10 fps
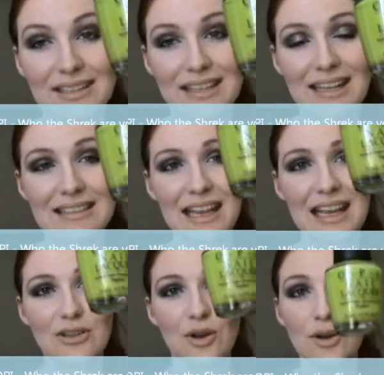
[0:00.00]
this as
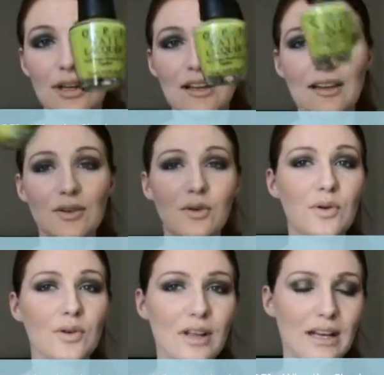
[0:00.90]
a toe colour
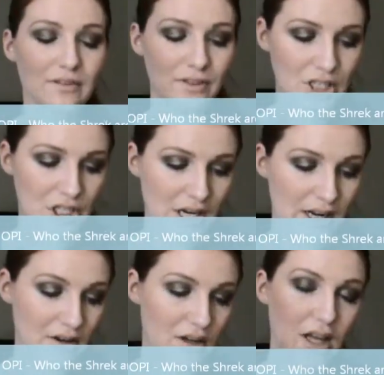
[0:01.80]
or like a feature
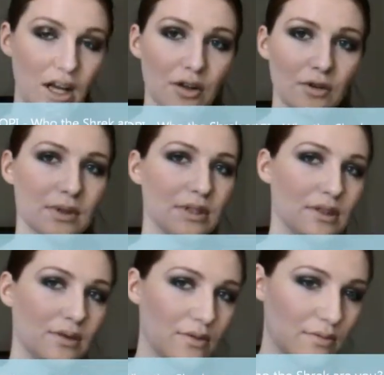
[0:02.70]
nail. Normally
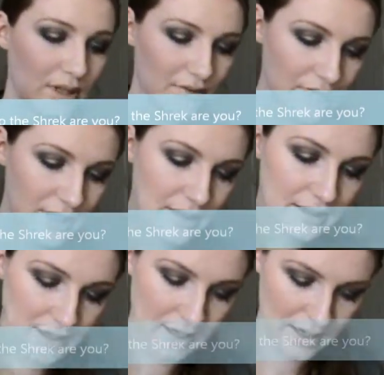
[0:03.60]
just do the ring
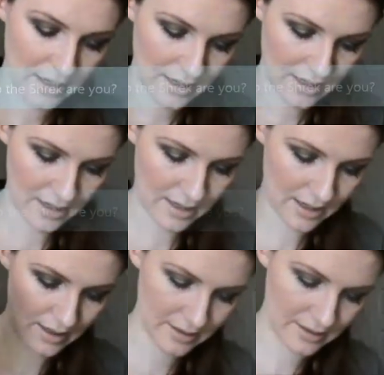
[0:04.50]
finger.
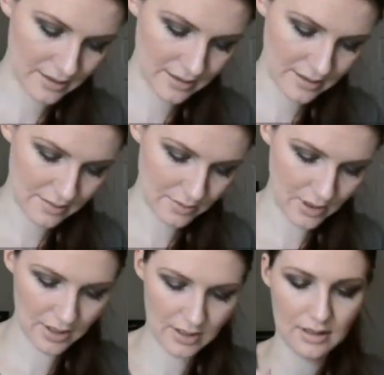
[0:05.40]
And this
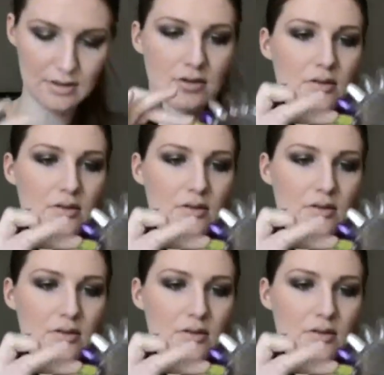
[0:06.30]
one,